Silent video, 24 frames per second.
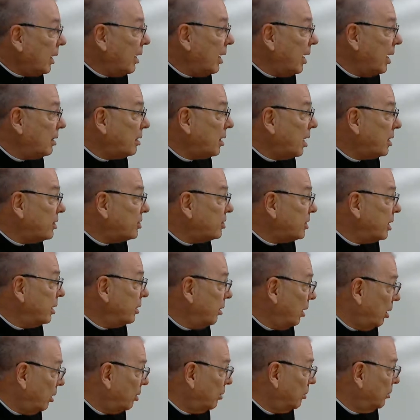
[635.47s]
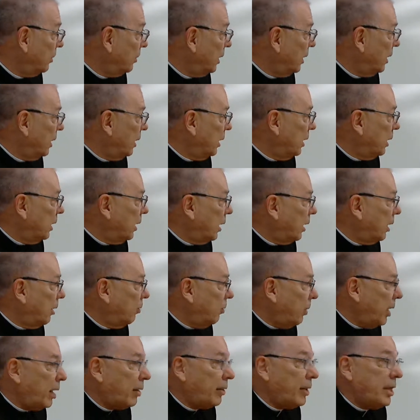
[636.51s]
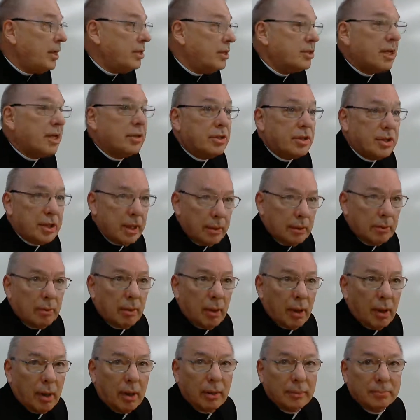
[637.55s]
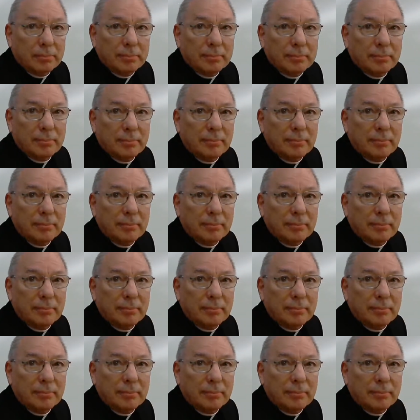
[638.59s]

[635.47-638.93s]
And I said, oh, where? He said, Seton Hall.